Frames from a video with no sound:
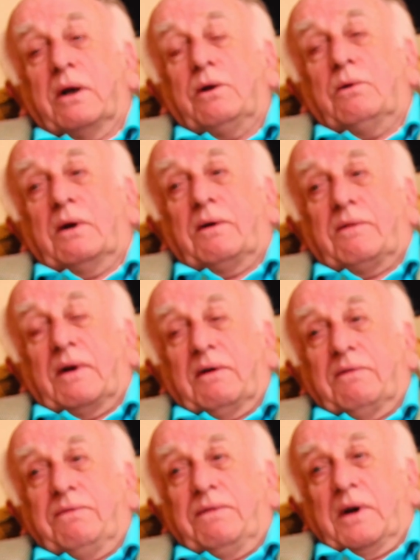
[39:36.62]
you have to have
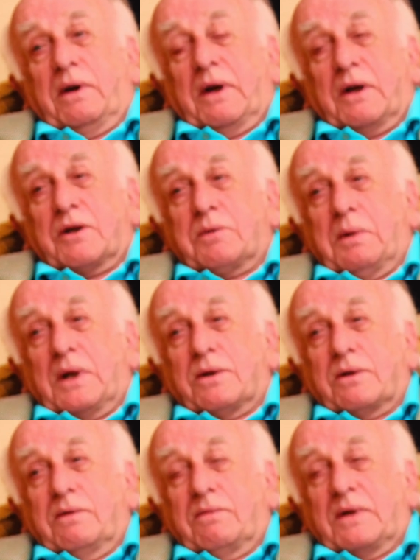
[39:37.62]
very
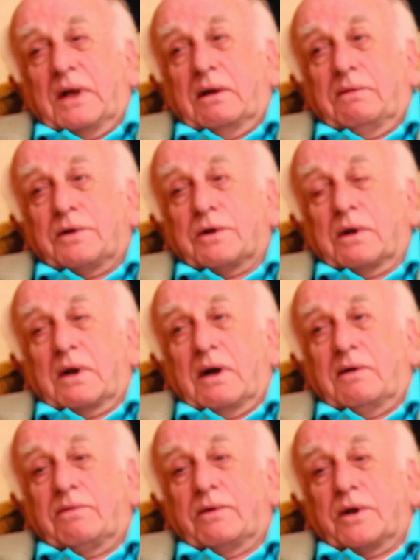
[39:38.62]
expensive television
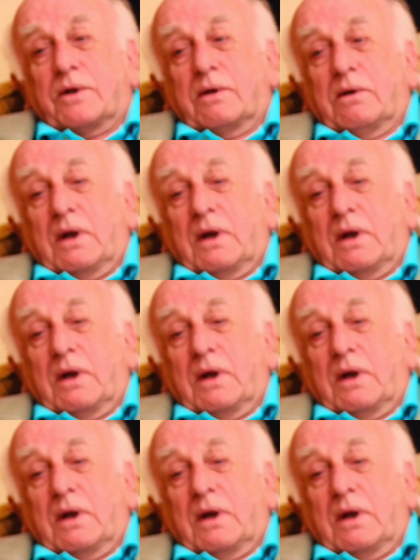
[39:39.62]
coverage,